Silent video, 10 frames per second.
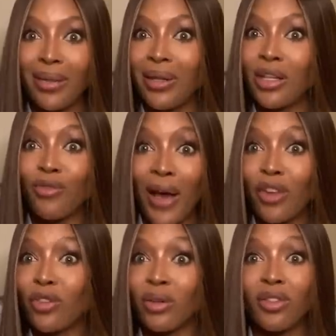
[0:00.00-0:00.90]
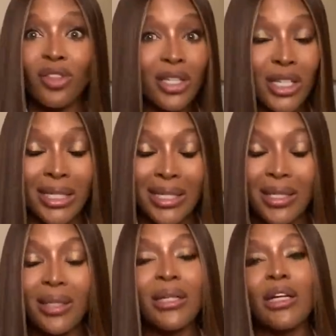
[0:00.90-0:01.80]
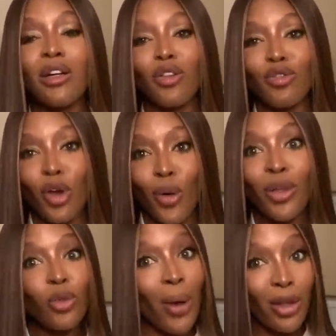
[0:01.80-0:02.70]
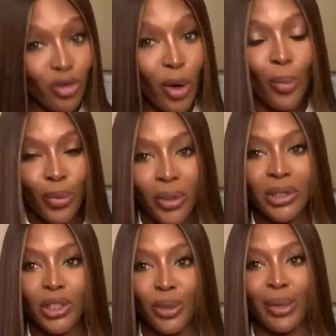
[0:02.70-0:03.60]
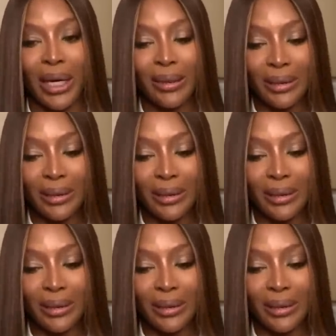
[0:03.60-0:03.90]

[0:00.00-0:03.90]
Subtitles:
in these fashion cities. So that's why it's so important to me.